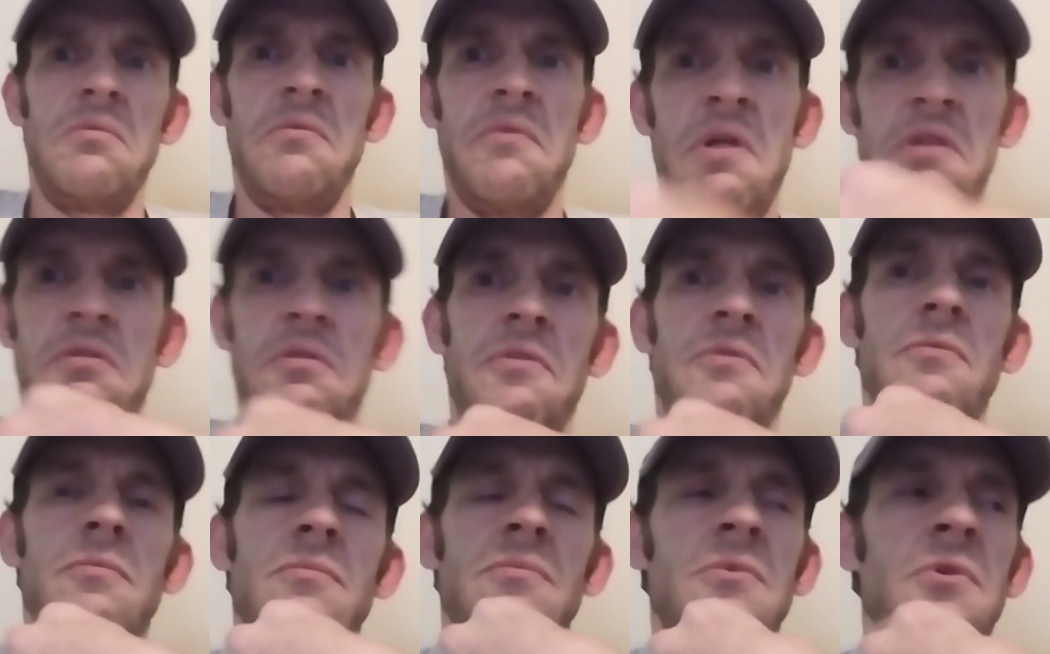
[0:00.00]
That's
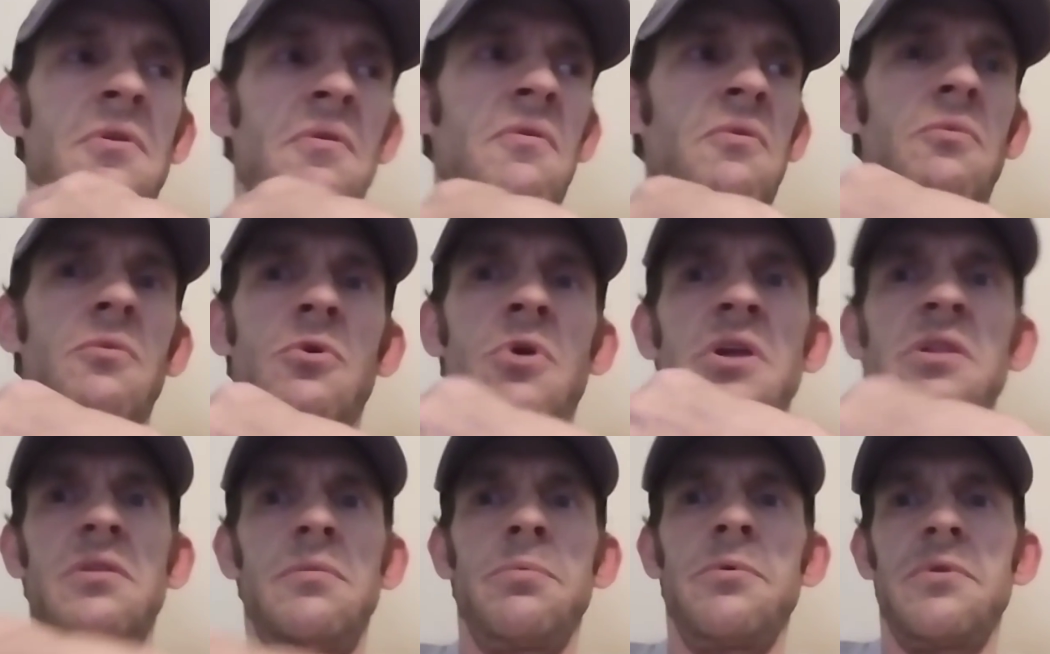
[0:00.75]

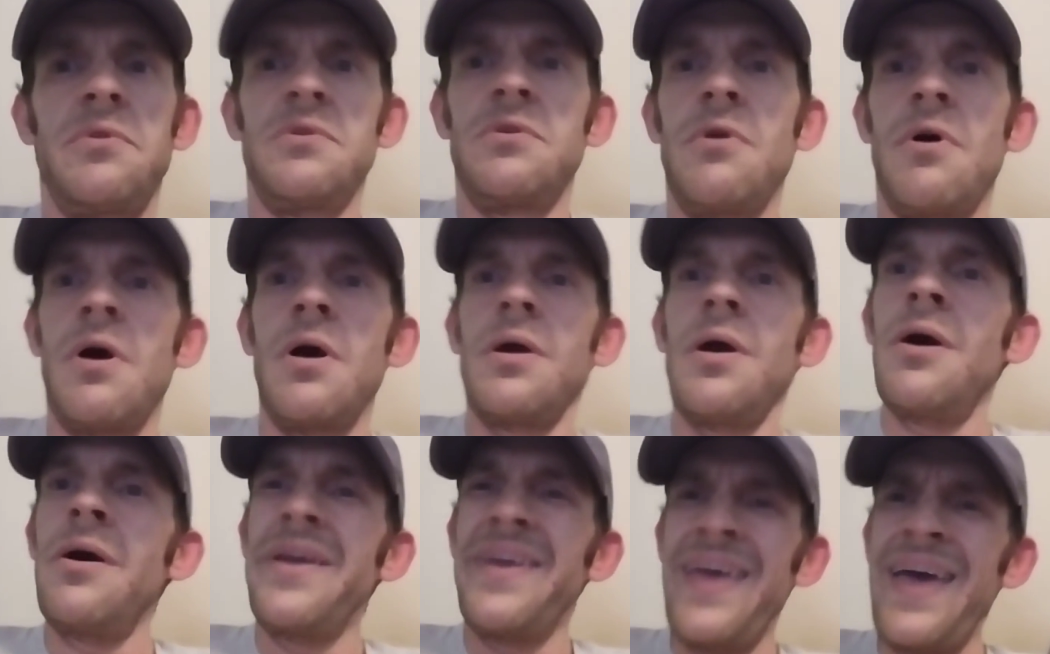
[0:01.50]
crazy person talk.
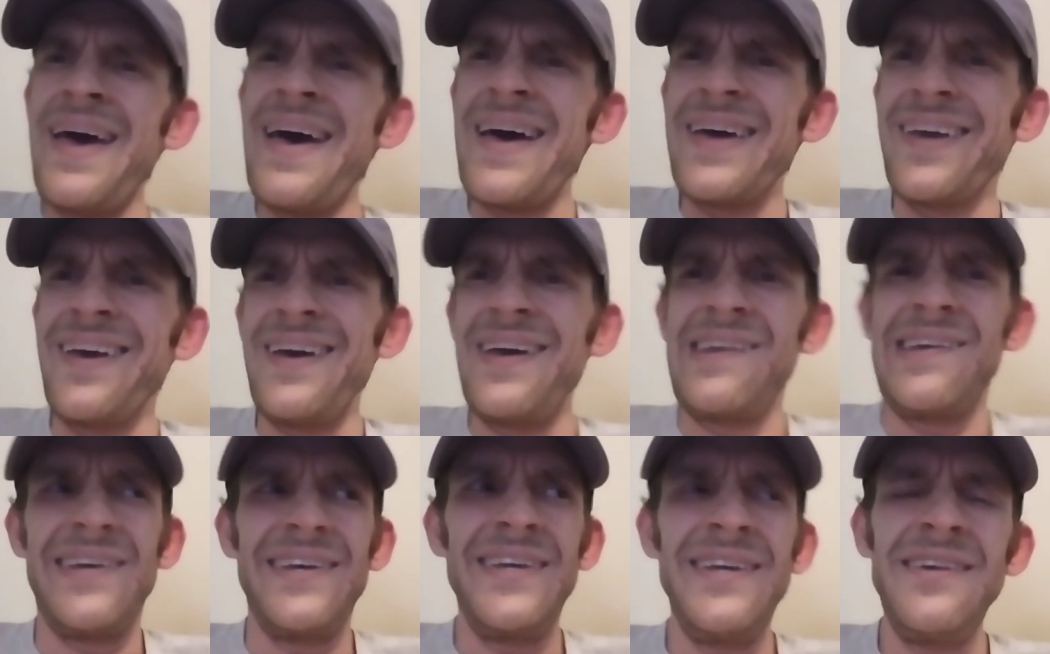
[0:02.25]
Yeah, it
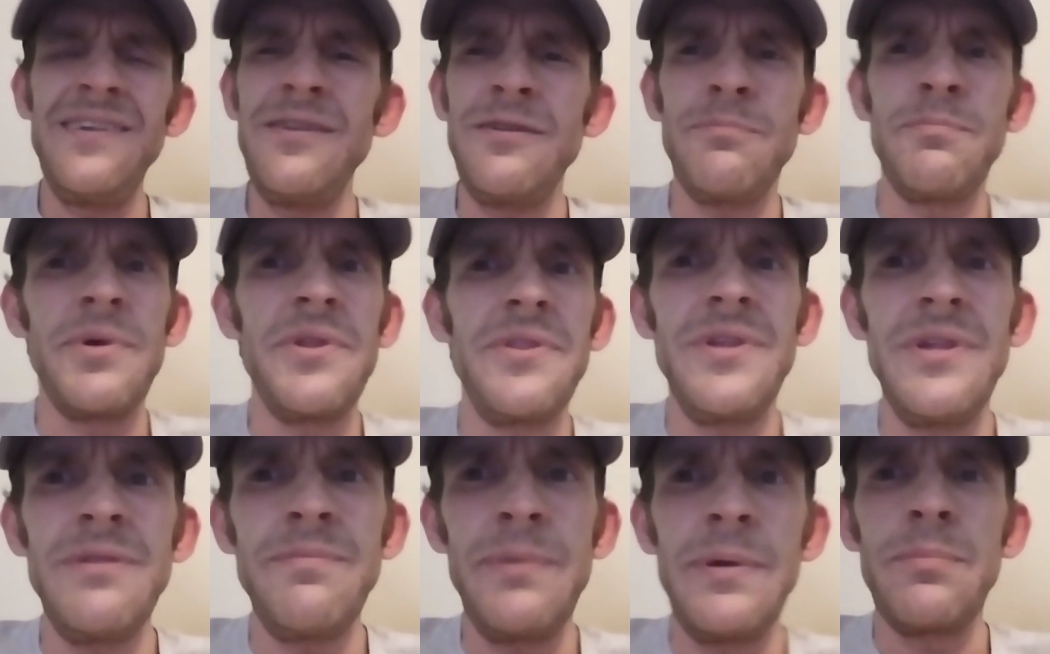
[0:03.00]
kind of is. But
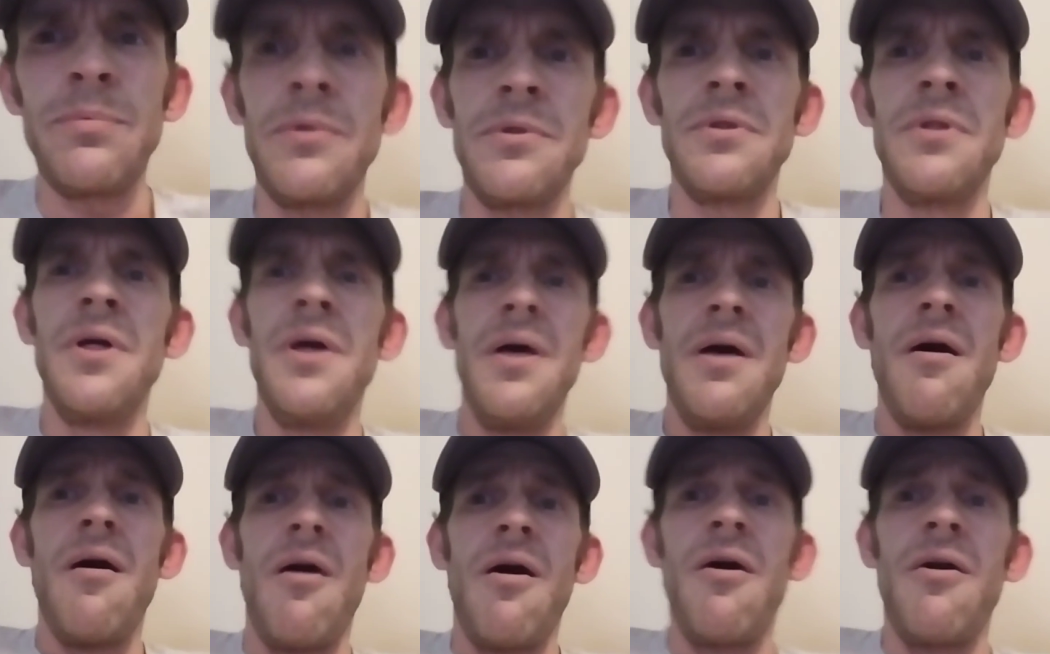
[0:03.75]
these people
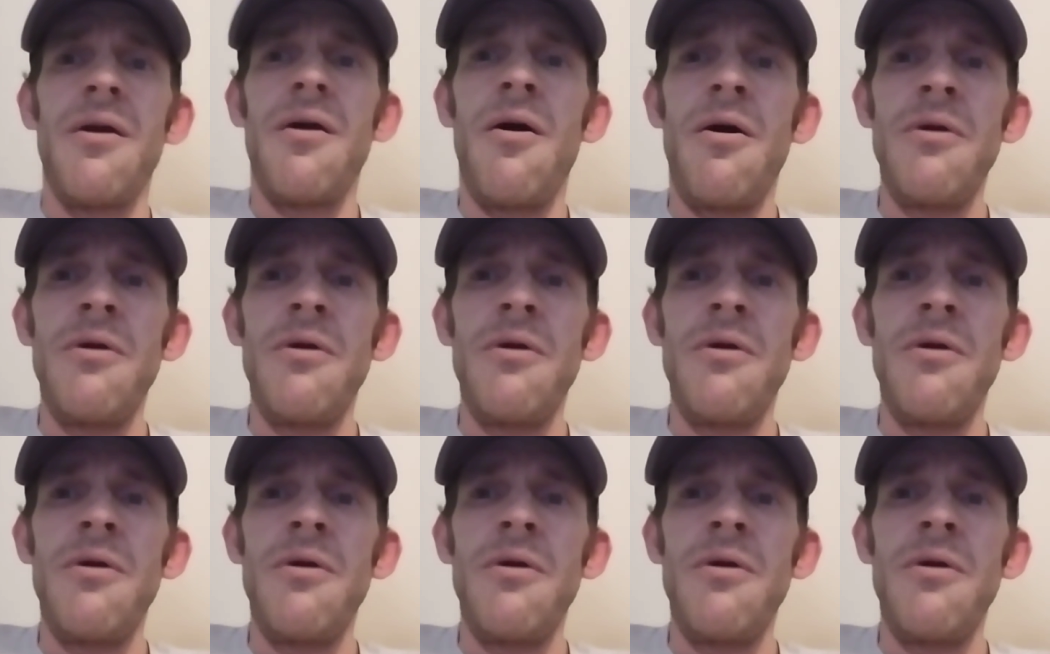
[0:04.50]
are